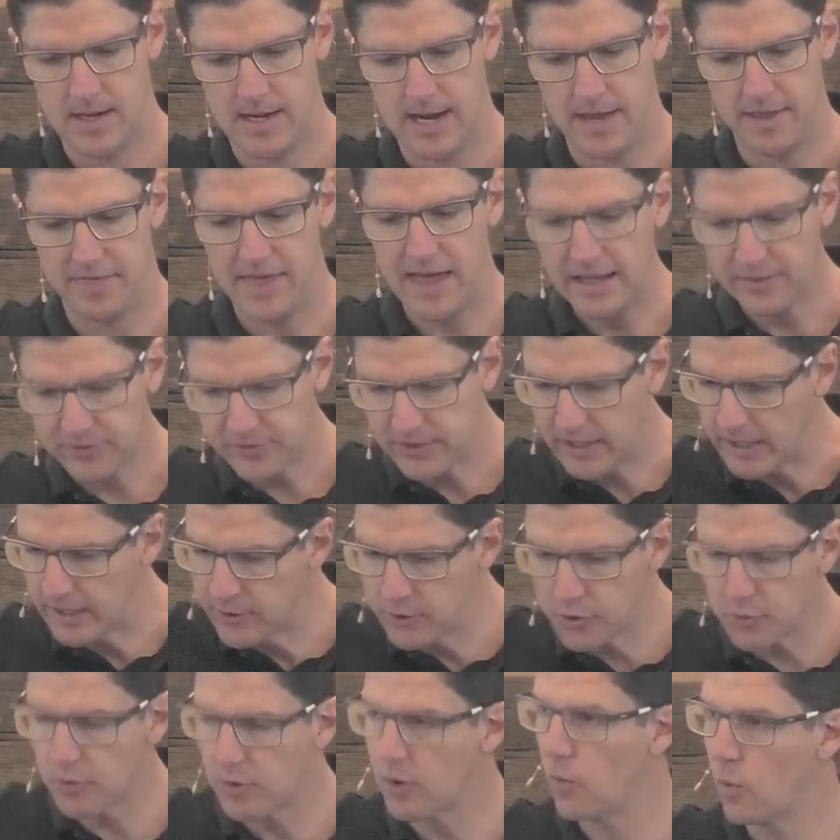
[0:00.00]
Uh, that
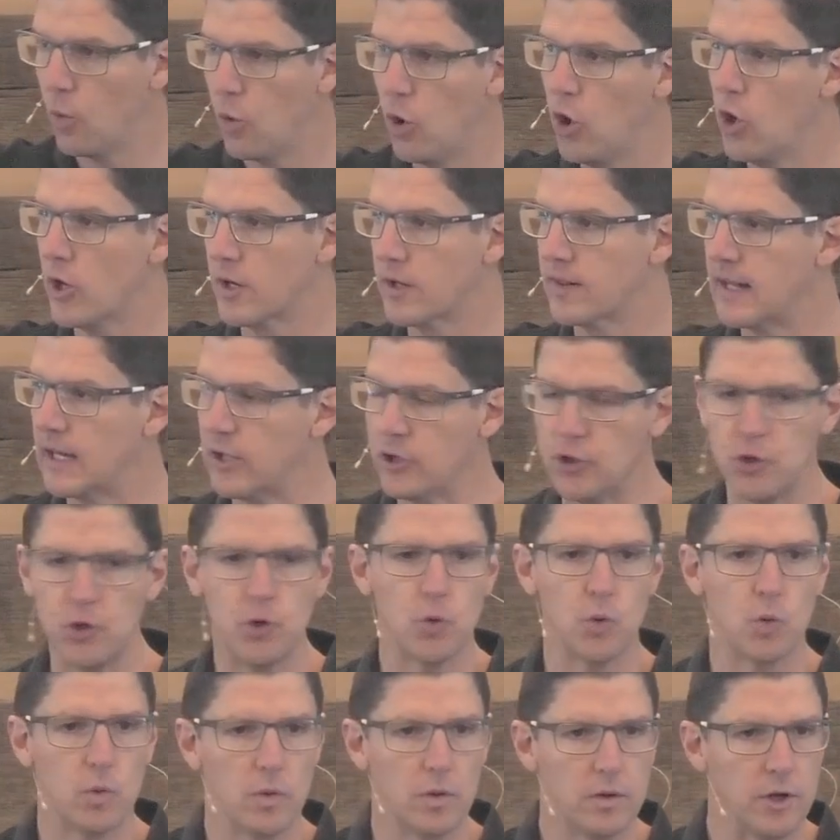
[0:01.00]
tender at work that
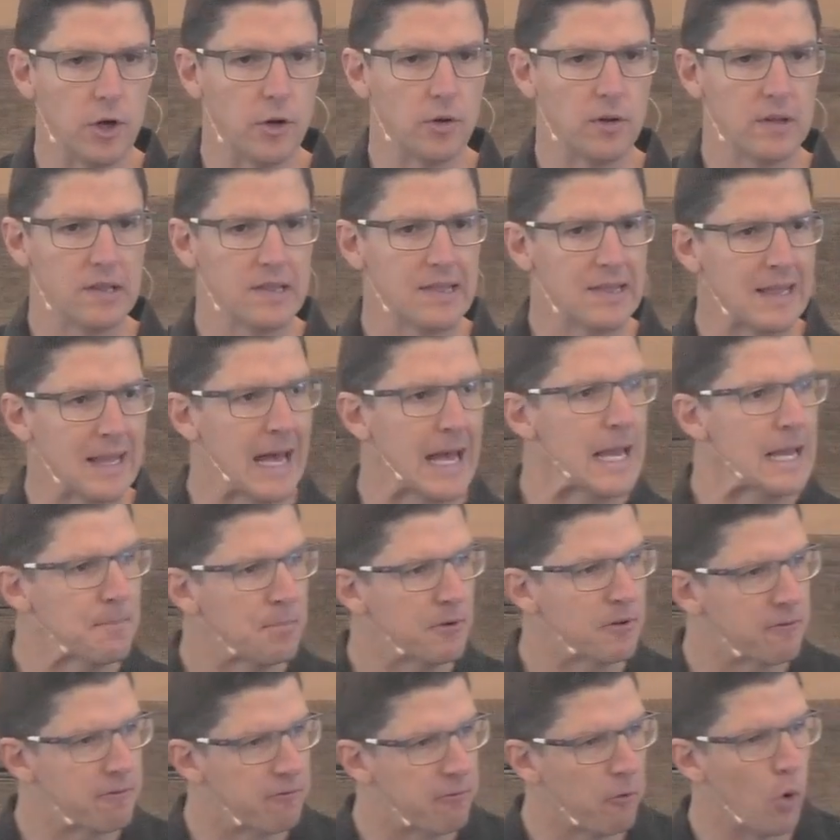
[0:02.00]
you, you know,
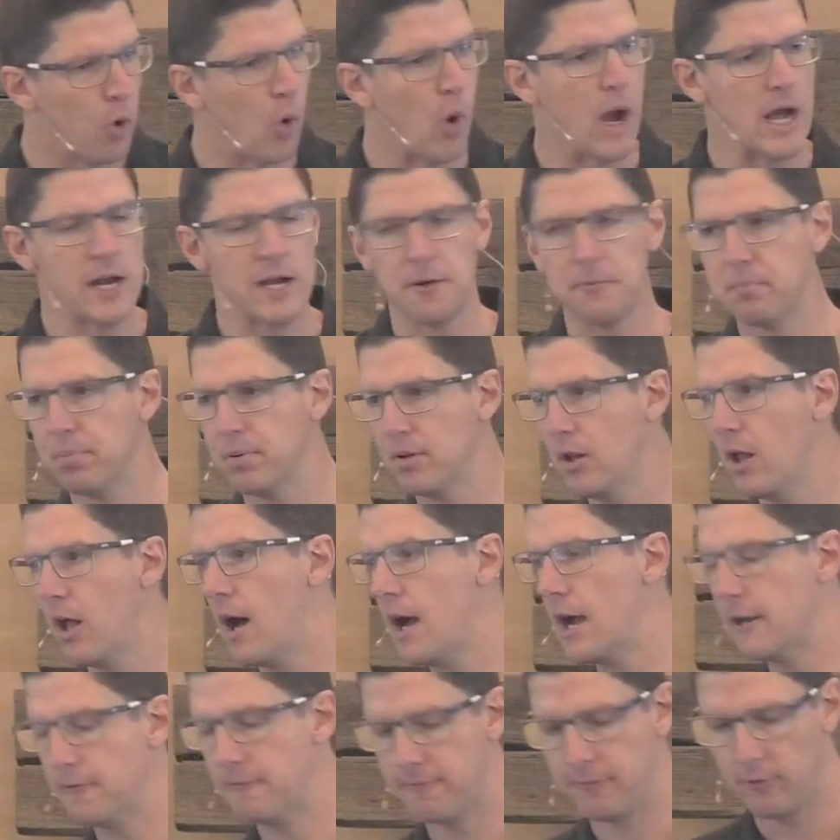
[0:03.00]
labored for and
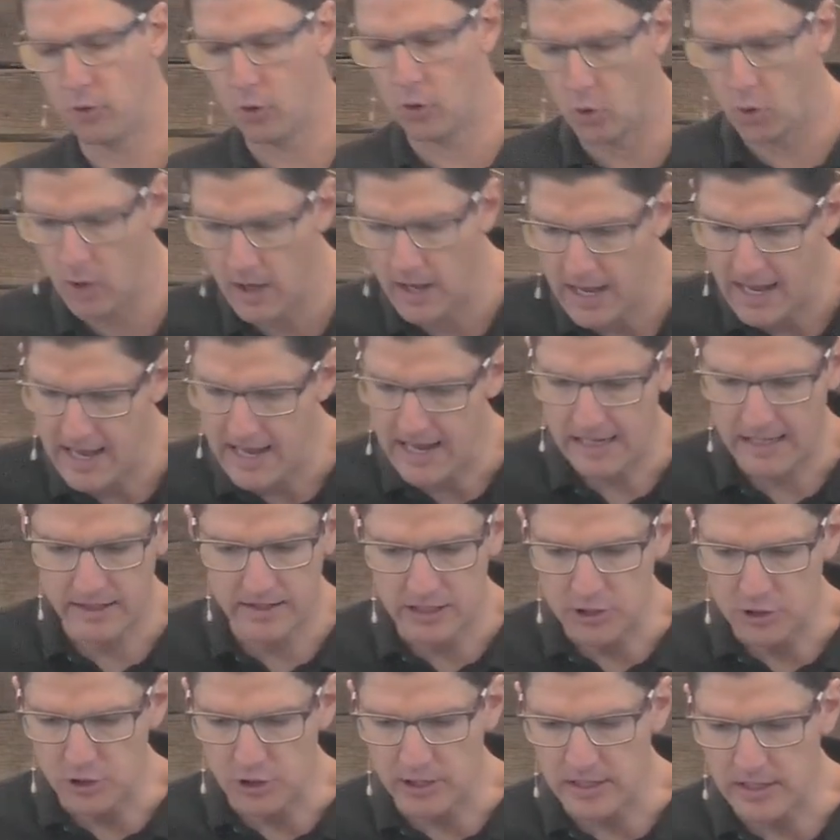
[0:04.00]
applied for
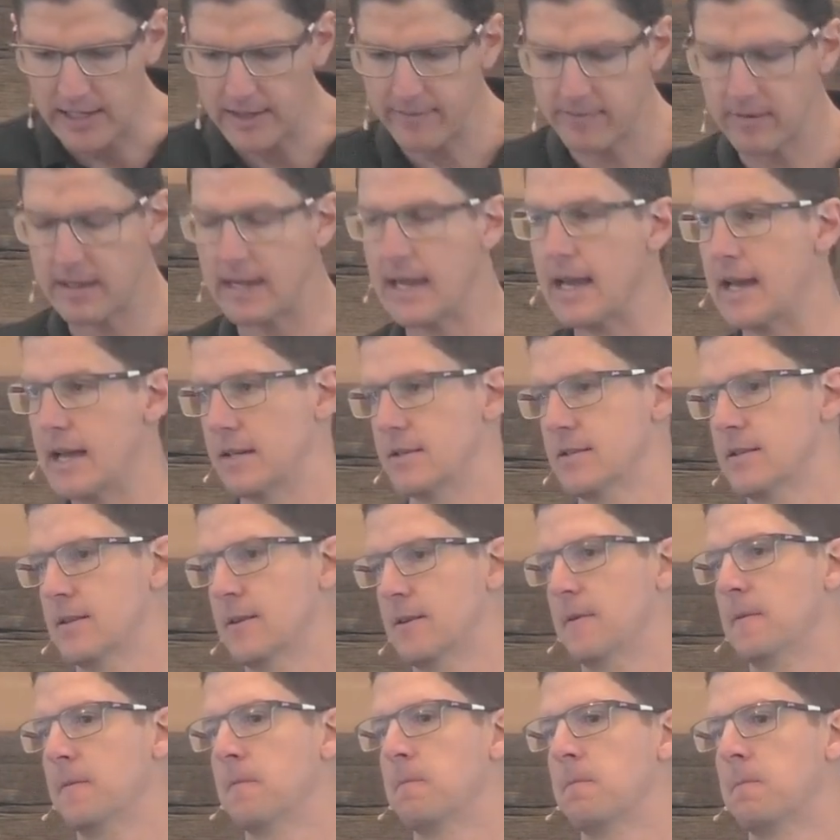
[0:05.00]
and then you never get.
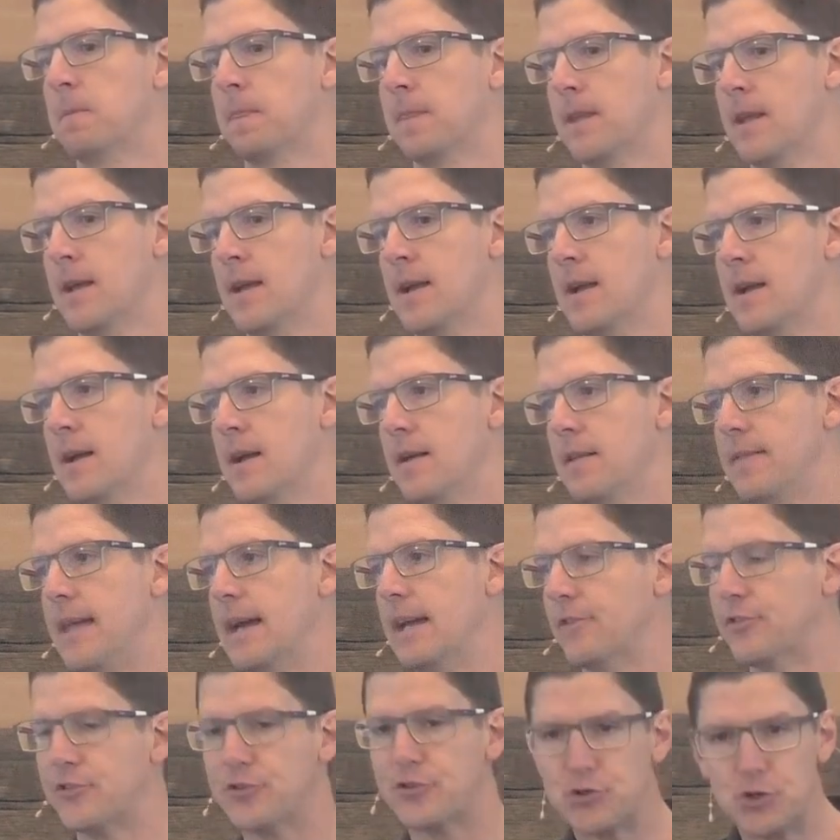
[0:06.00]

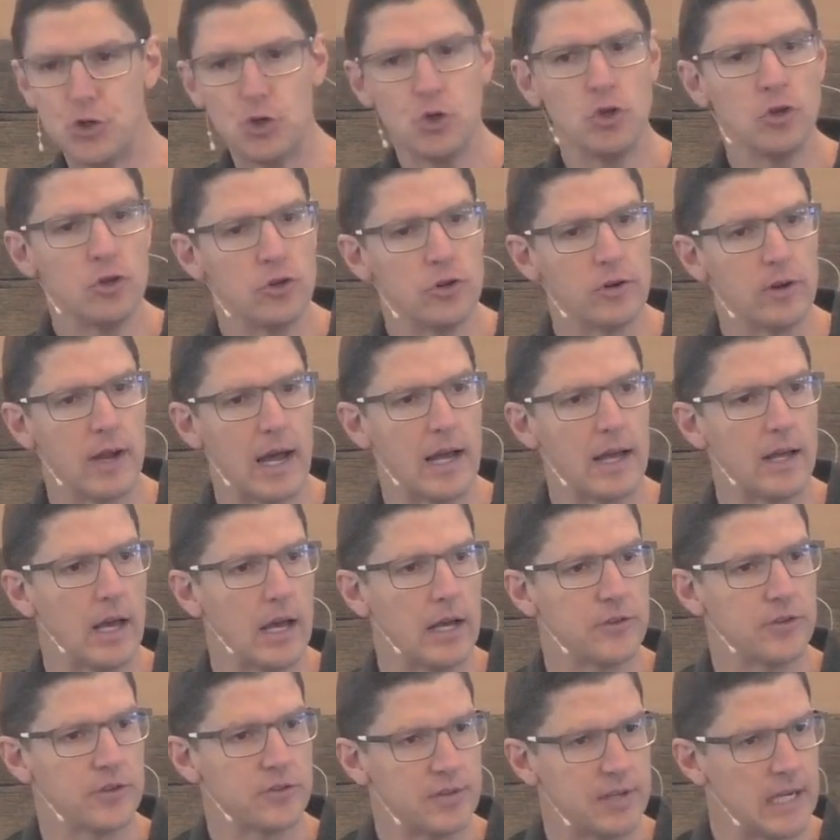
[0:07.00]
That student,
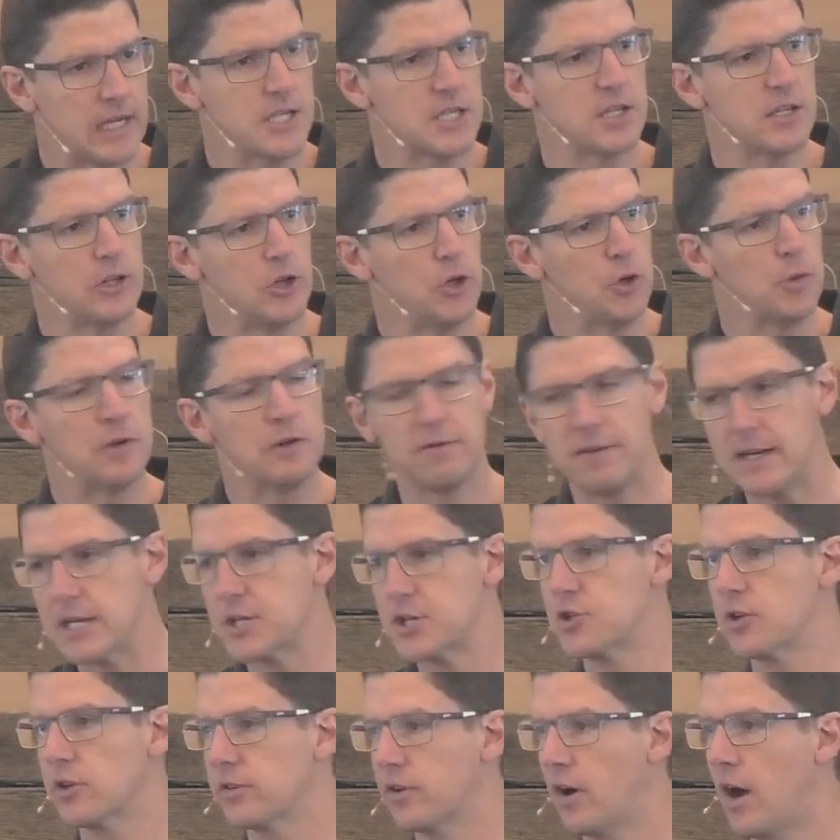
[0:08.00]
as a teacher, that you
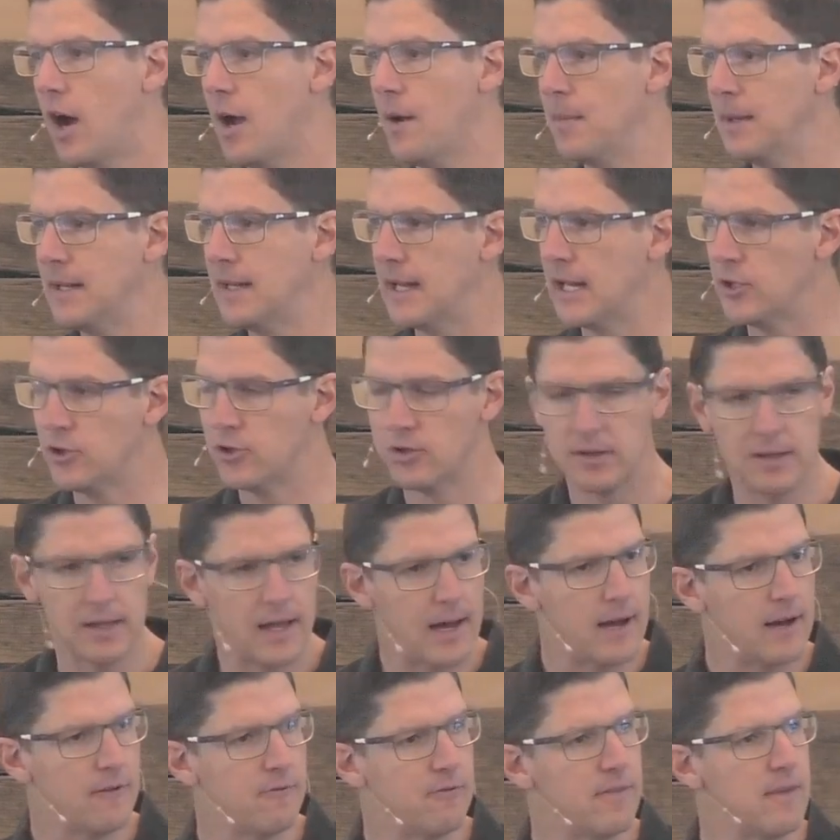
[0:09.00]
invest your time in and you
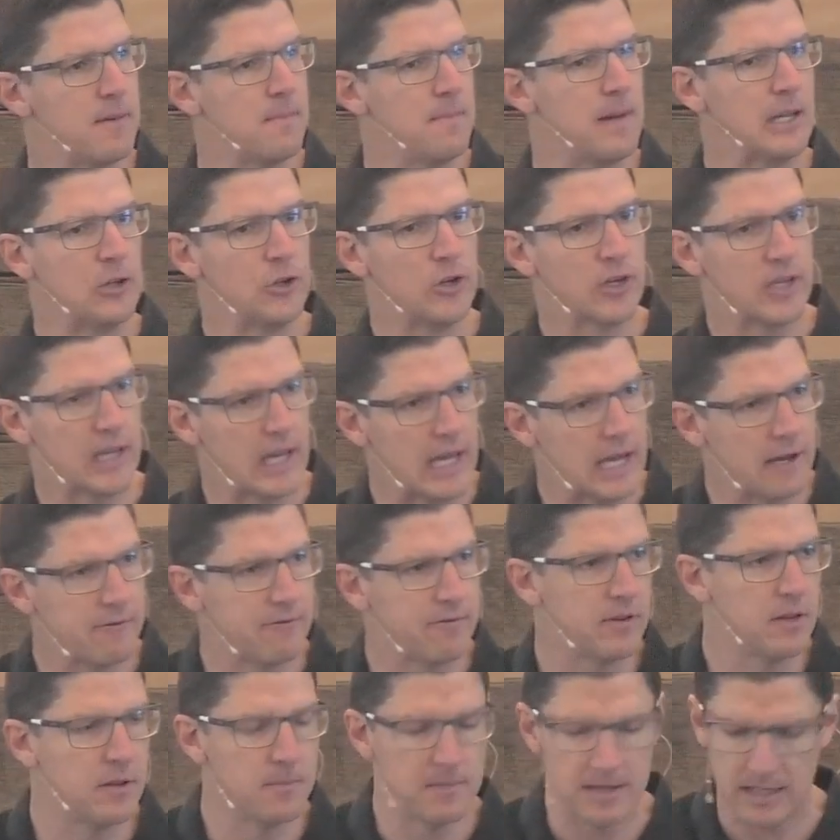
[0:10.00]
love them and you care
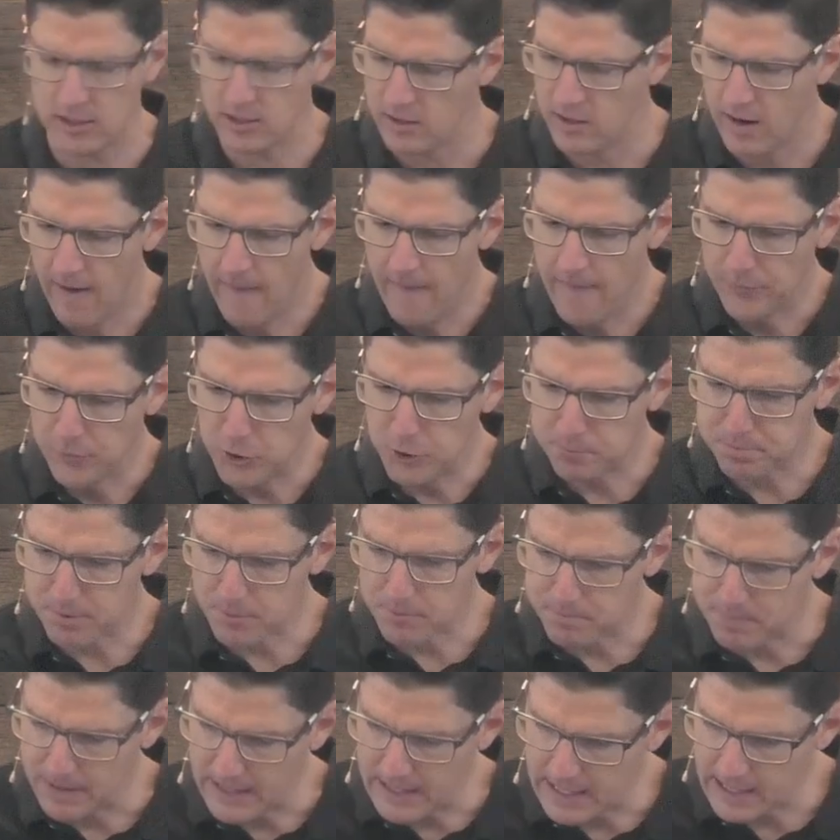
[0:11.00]
for them and you
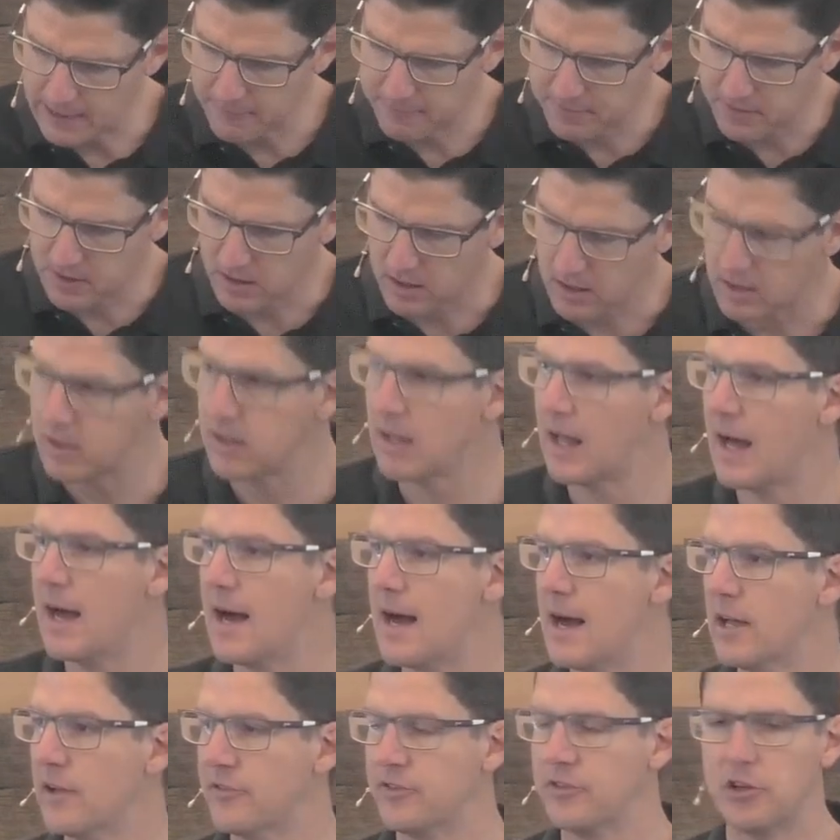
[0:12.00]
prepare for the
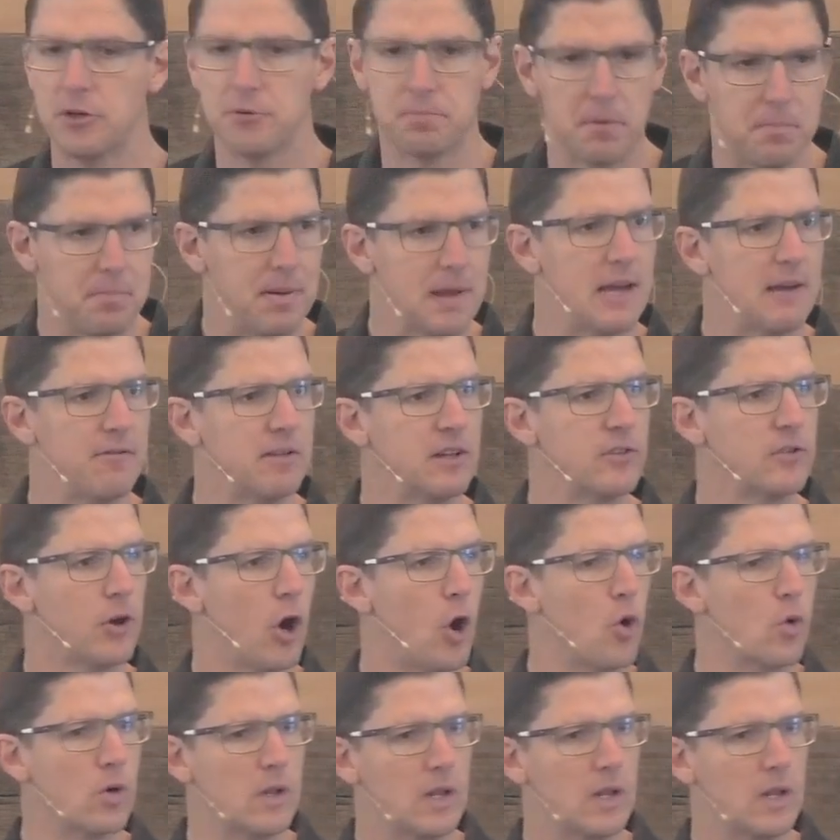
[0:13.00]
class and you prepare for this whole